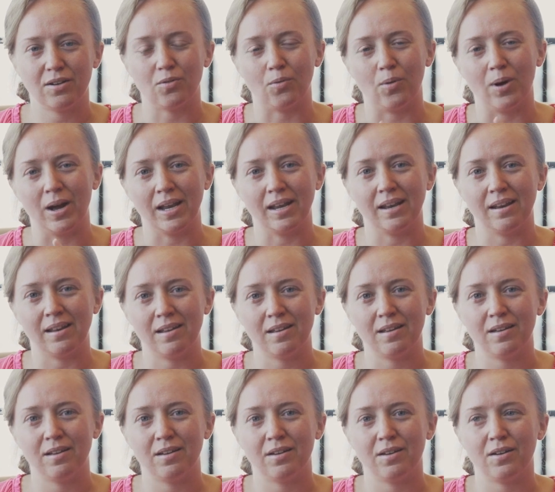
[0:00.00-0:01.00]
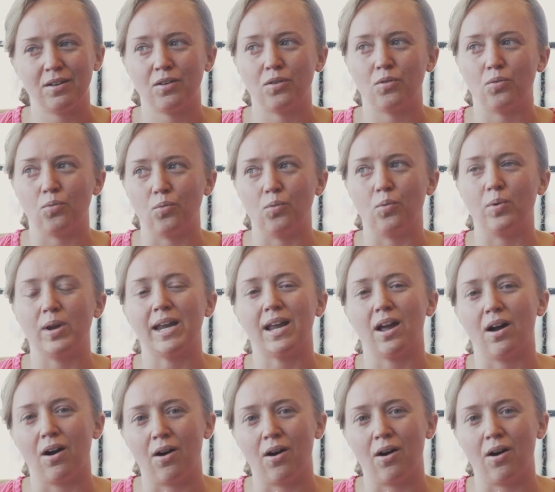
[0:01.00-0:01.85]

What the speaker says: One, we